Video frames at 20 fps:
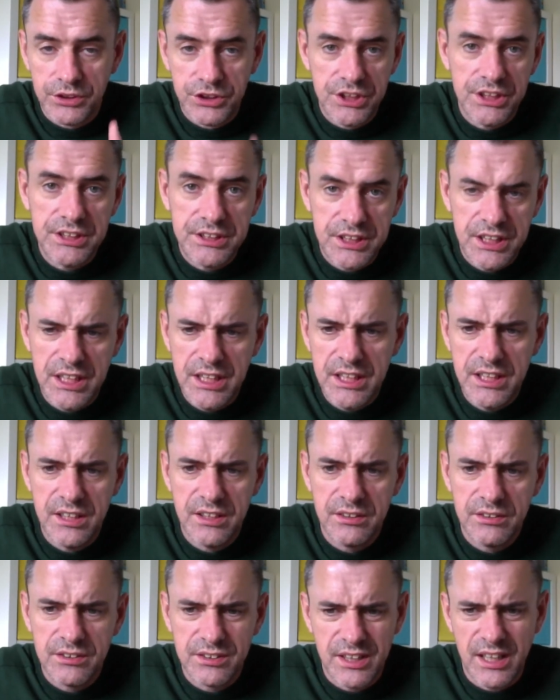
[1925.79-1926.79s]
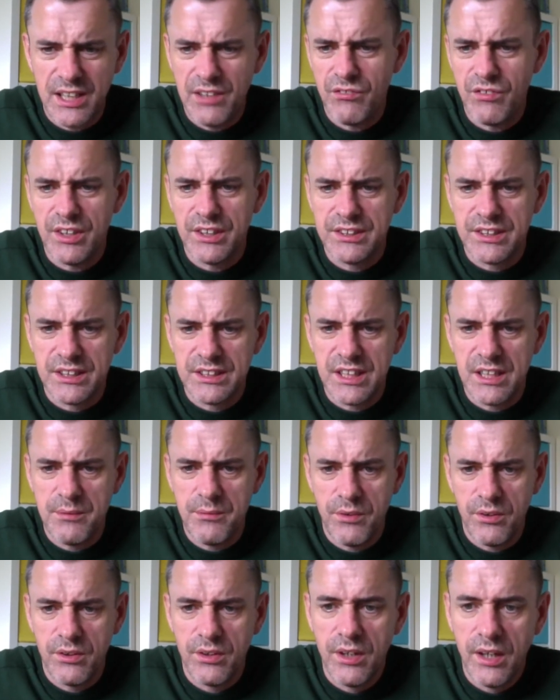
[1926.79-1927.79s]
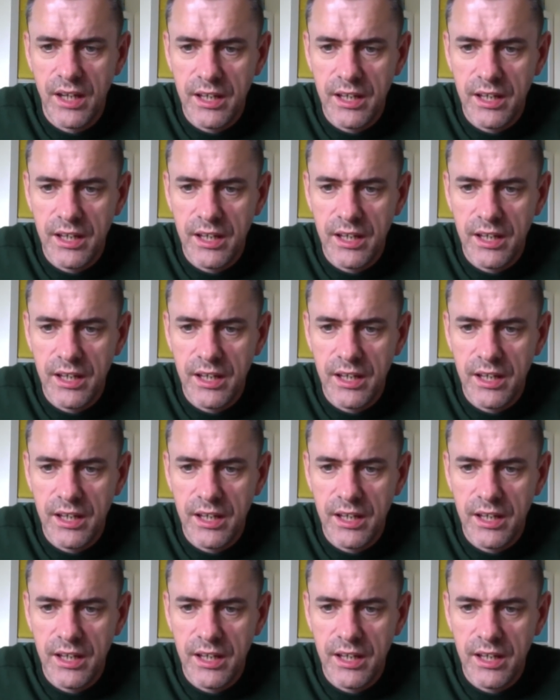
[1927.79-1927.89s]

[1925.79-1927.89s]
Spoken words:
GT, does that even exist anymore?